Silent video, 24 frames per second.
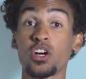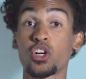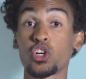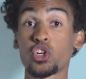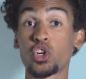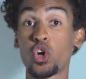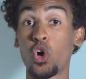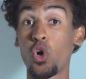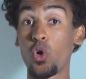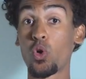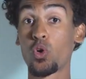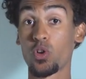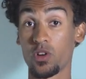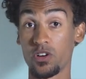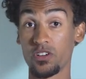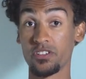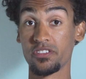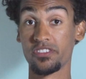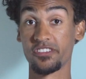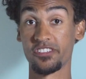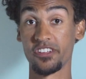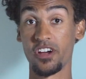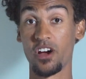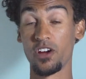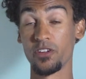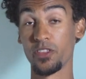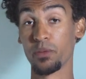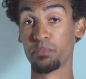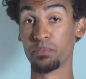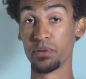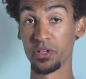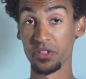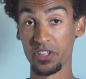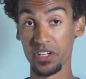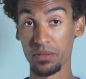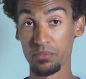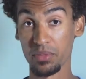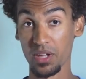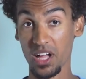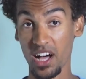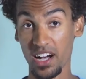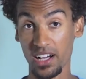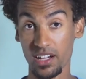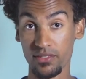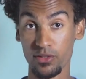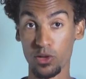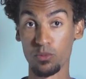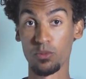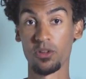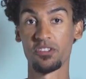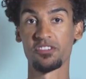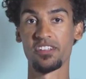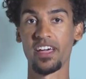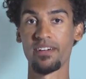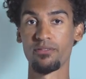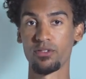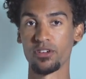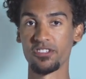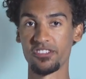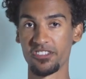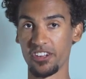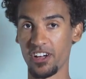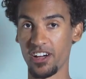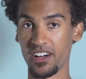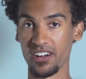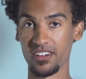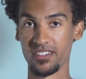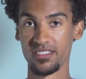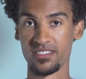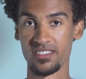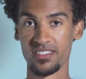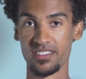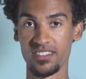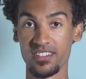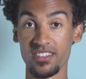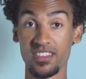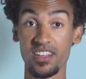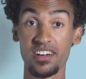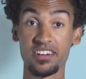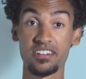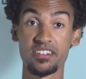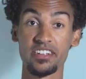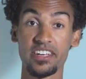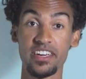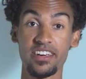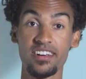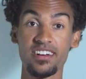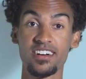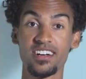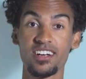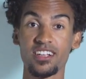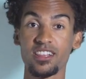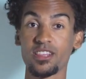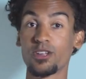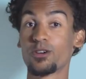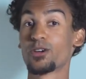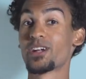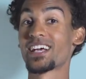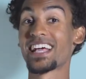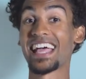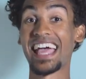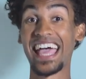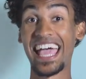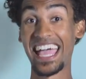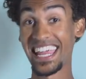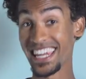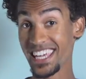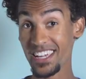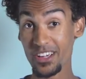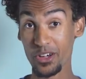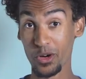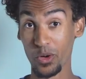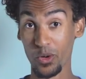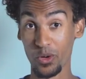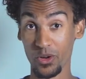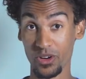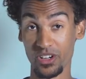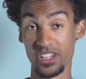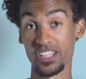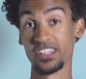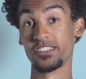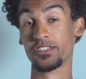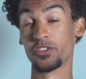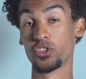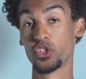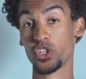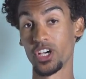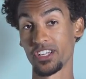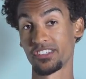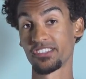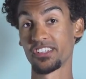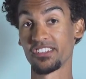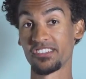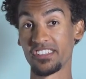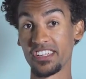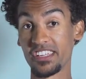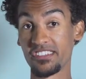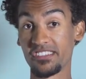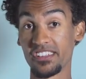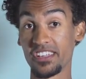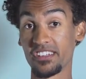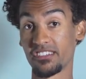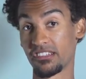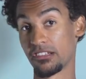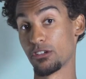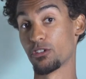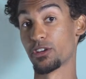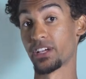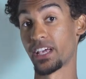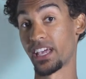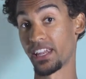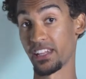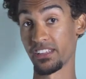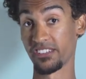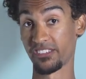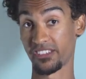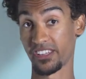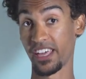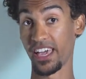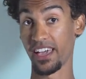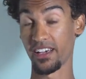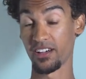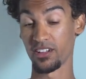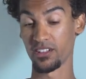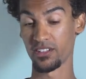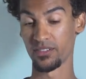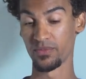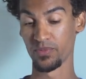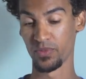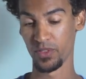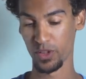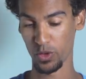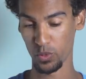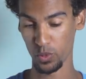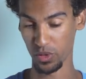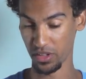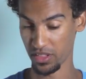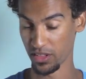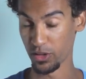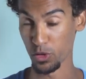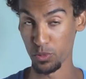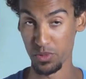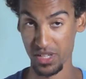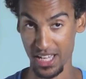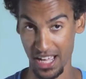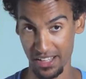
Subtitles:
Chords are the building block of almost every song. Luckily, learning any chord is just as easy as learning any scale with LUMI